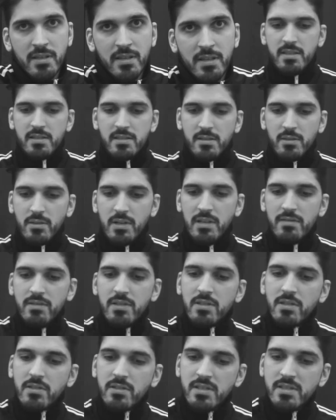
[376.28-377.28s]
So
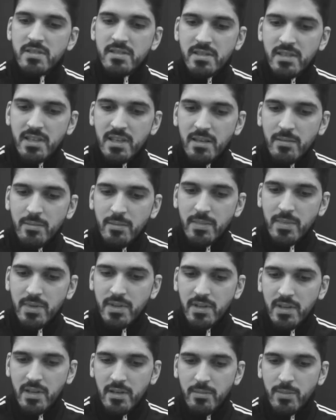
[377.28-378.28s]
Everton is team
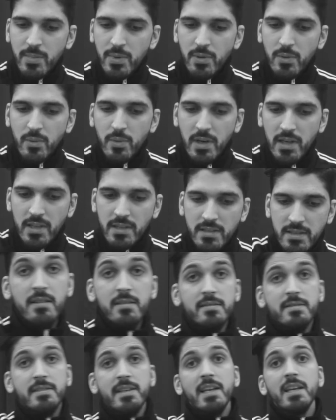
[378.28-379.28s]
number 1.
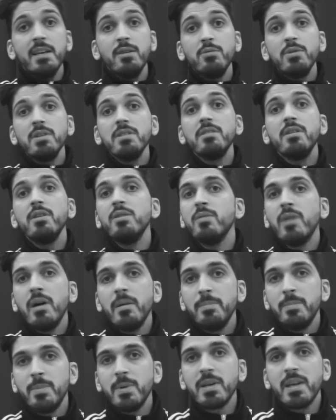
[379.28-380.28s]
And they will go
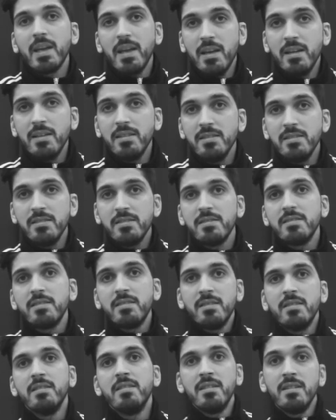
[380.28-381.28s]
up
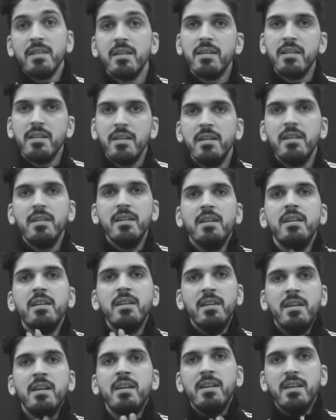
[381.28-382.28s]
against...
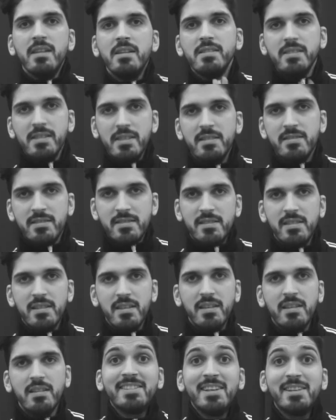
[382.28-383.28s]
Let's
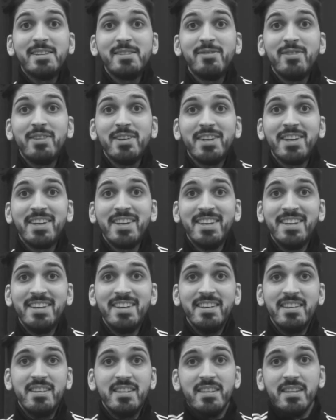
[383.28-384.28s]
see, that's funny.
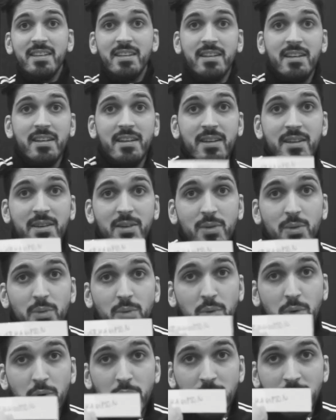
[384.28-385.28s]

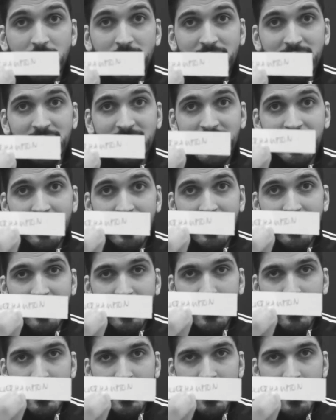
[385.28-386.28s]
Wolves.
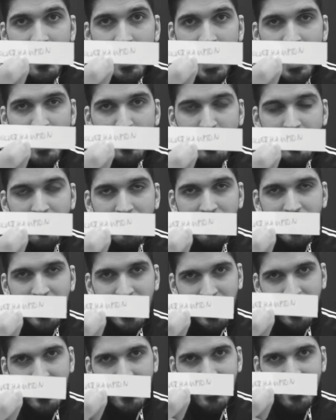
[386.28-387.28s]
How
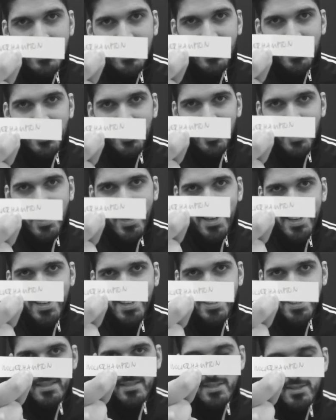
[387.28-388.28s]
convenient,
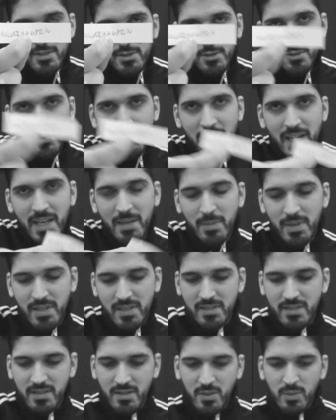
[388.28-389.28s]
right? The 2
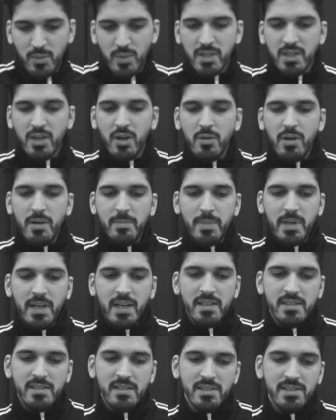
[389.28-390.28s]
maybes will go up
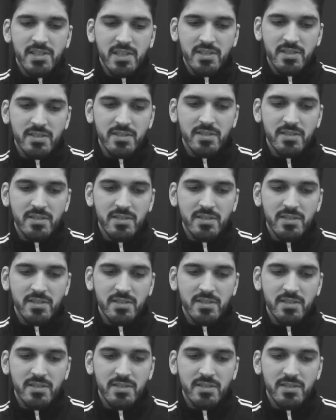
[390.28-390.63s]
against each other.